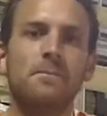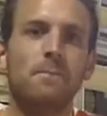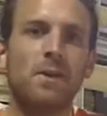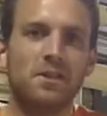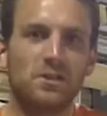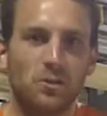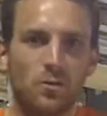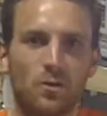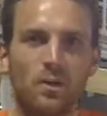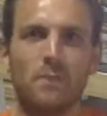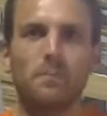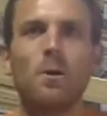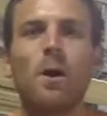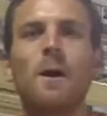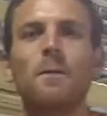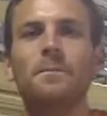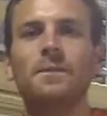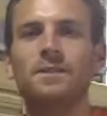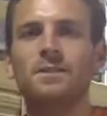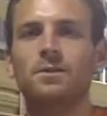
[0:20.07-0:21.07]
but the only
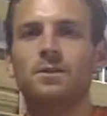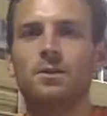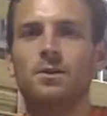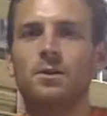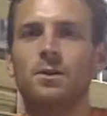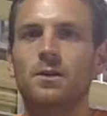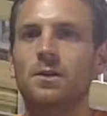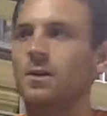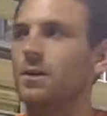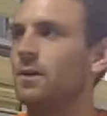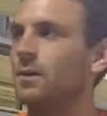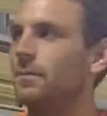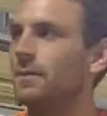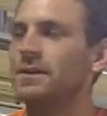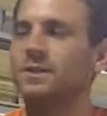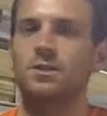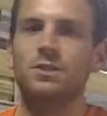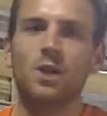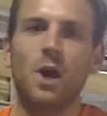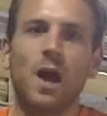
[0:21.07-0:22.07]
problem is you're a
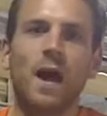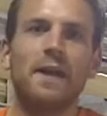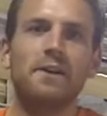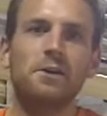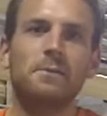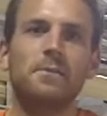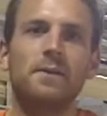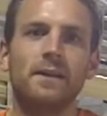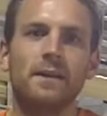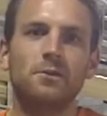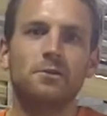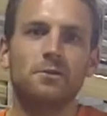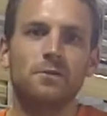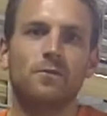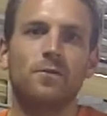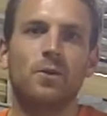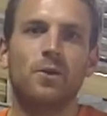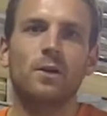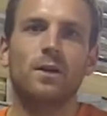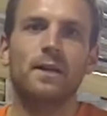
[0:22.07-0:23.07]
bit shy and you're a bit
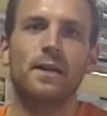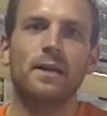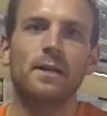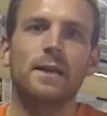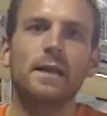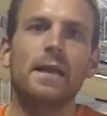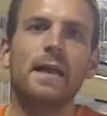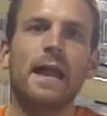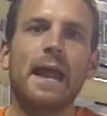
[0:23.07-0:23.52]
introverted